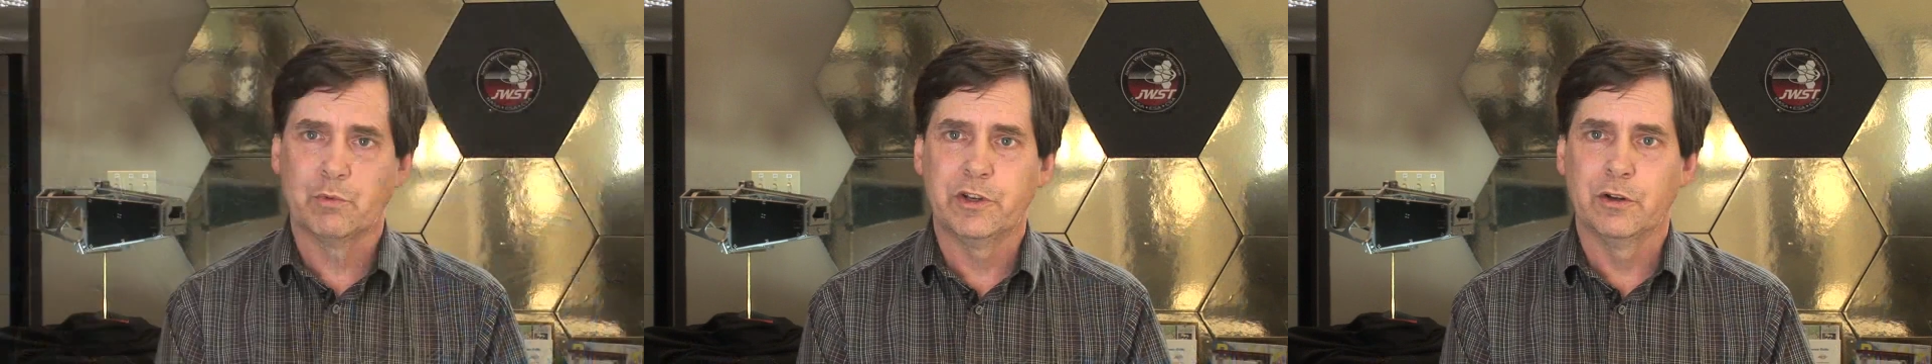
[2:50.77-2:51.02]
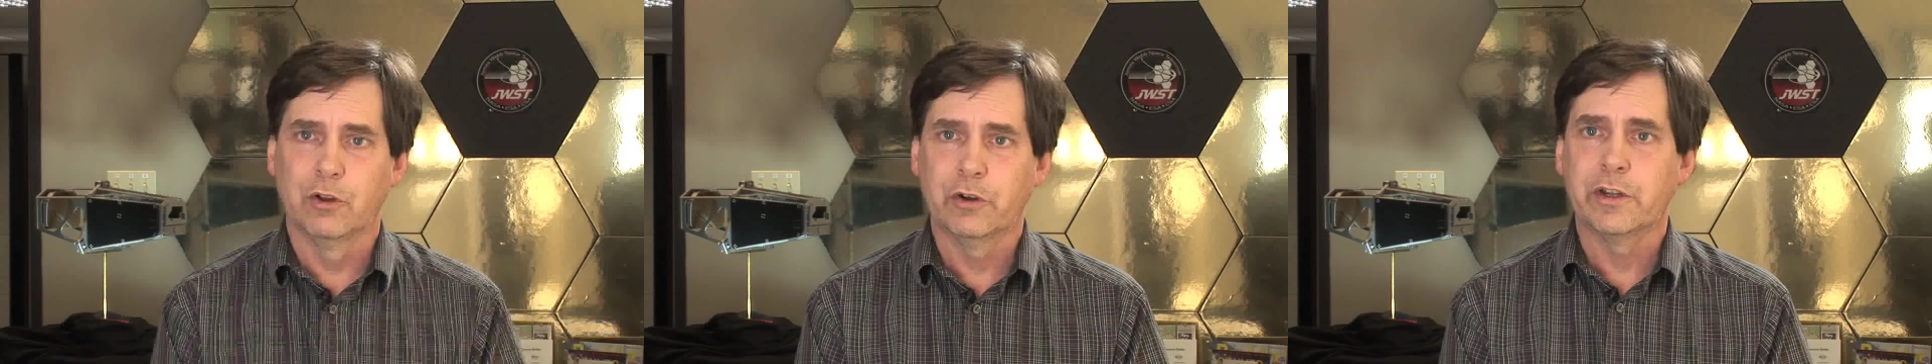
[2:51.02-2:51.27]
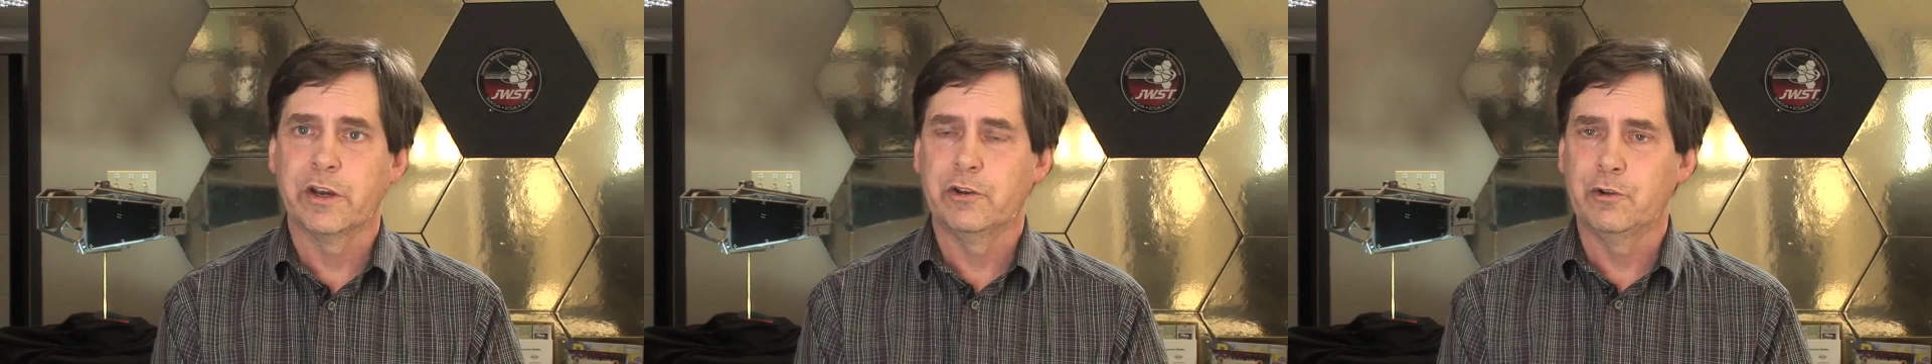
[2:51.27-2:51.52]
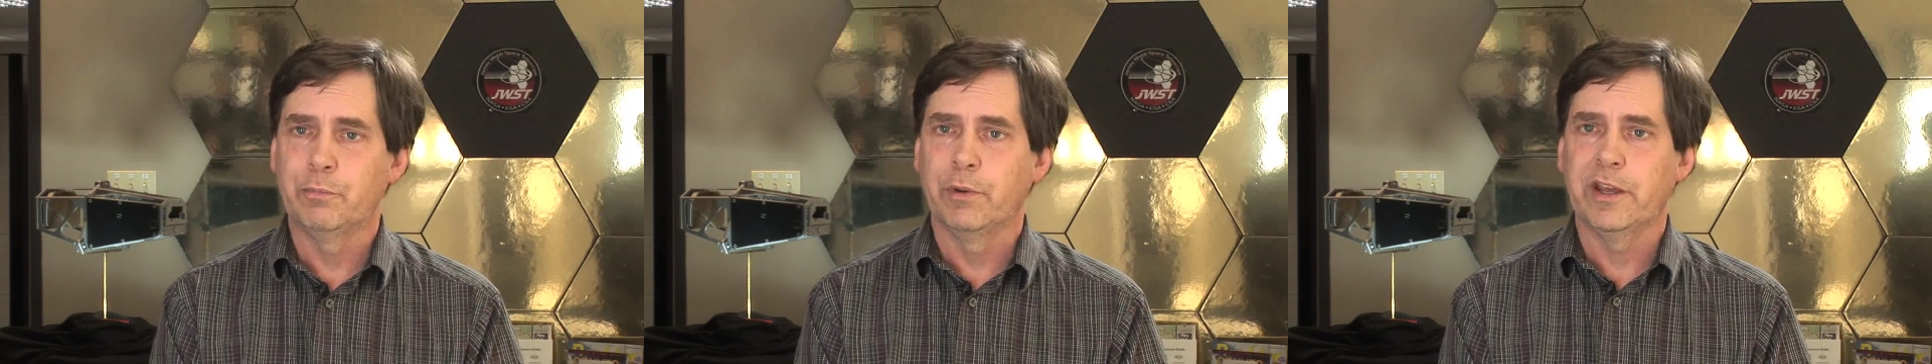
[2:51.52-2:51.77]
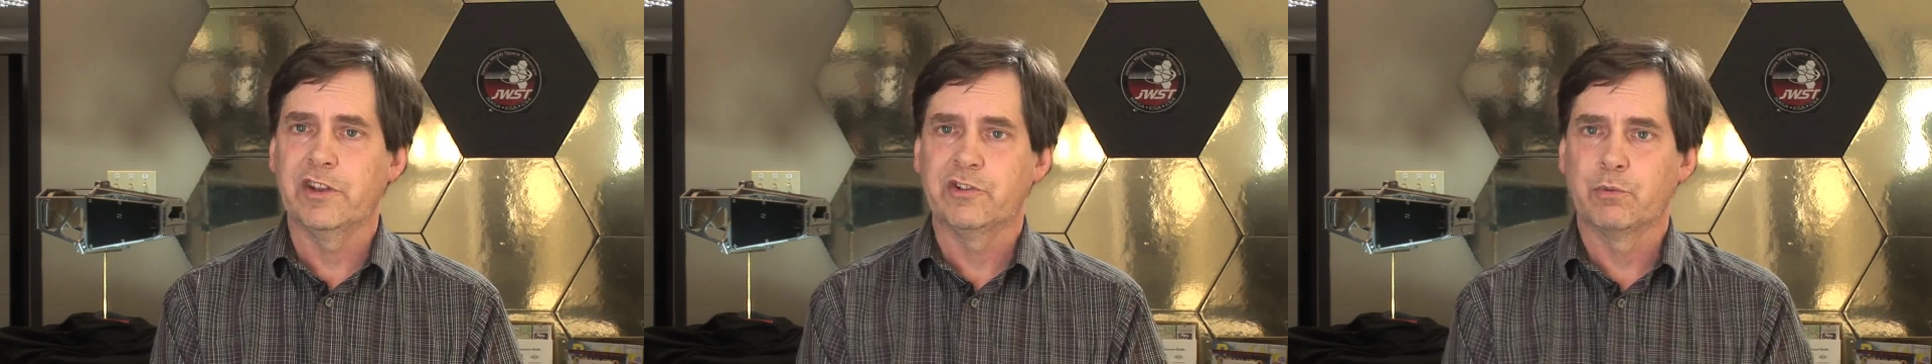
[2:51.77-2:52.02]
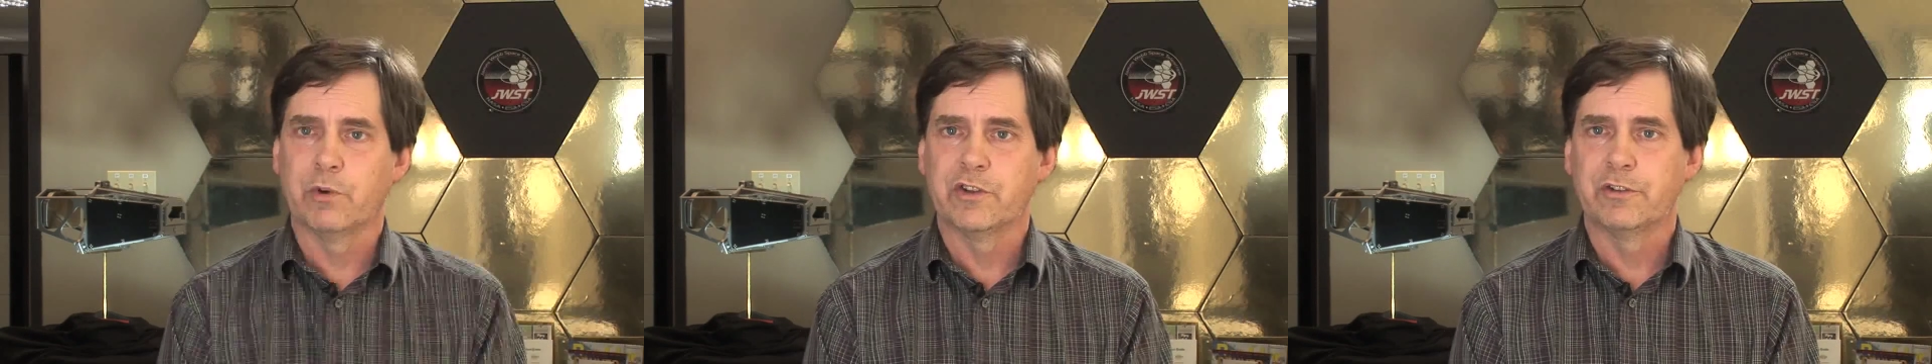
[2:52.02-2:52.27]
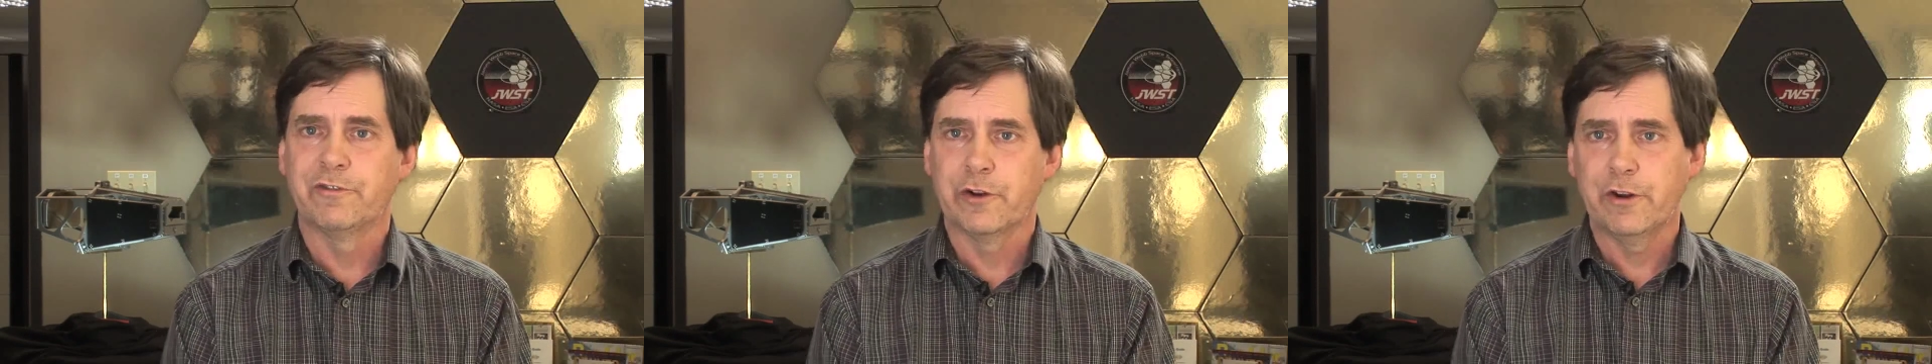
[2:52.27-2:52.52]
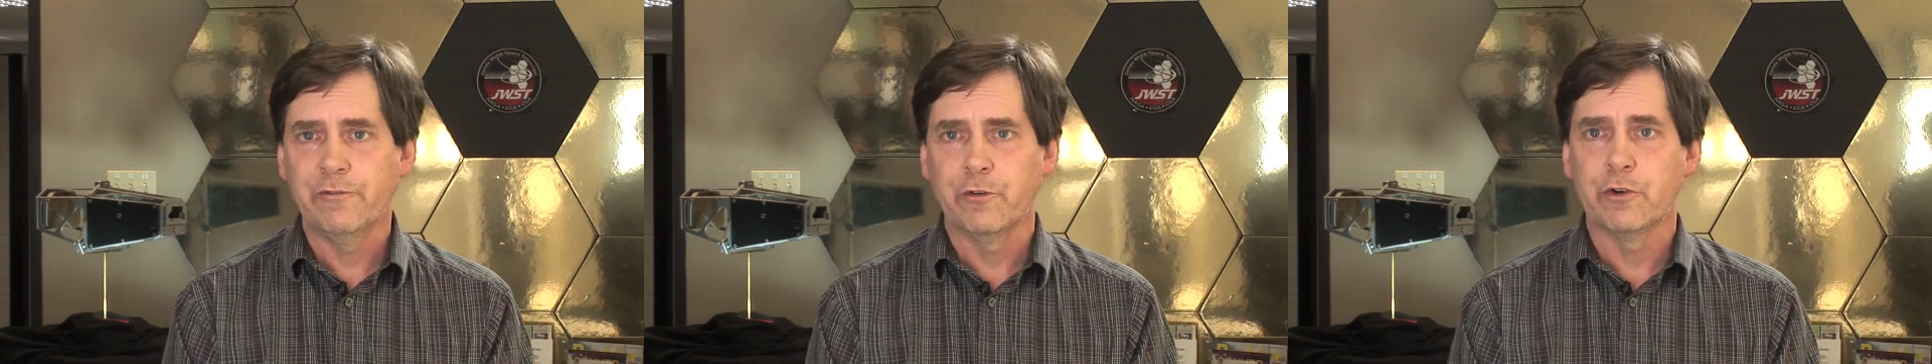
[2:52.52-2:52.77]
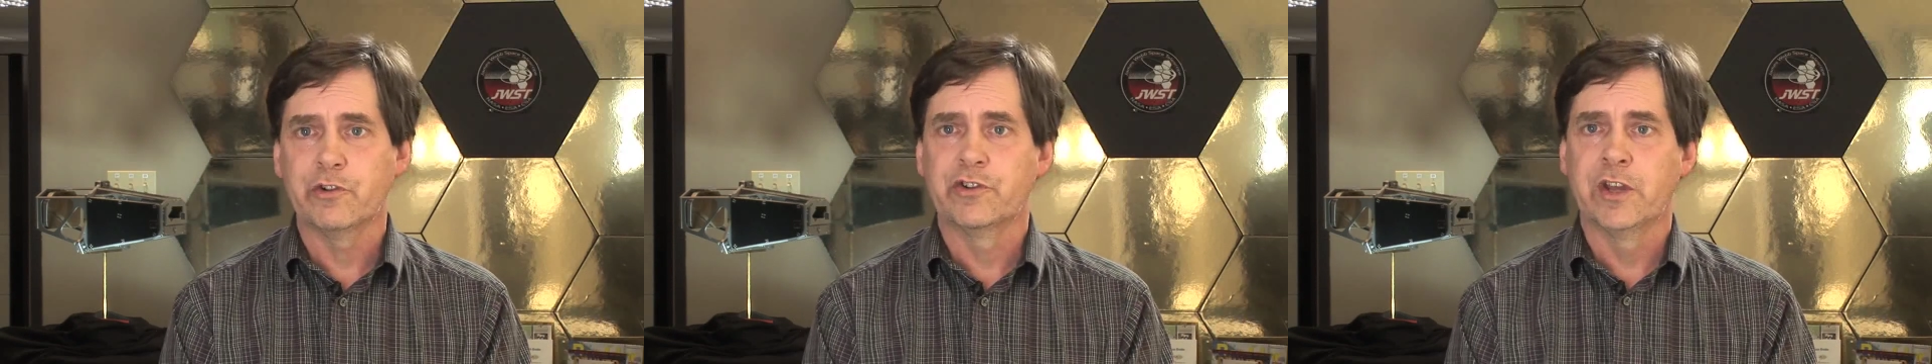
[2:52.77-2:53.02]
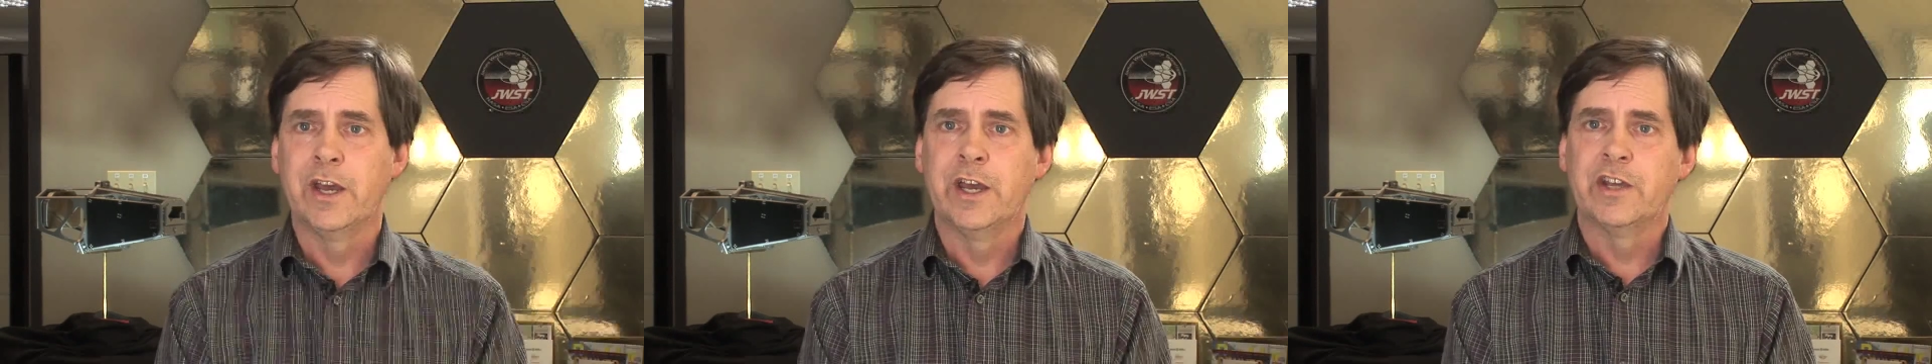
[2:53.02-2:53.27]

when you look in a new place was the very first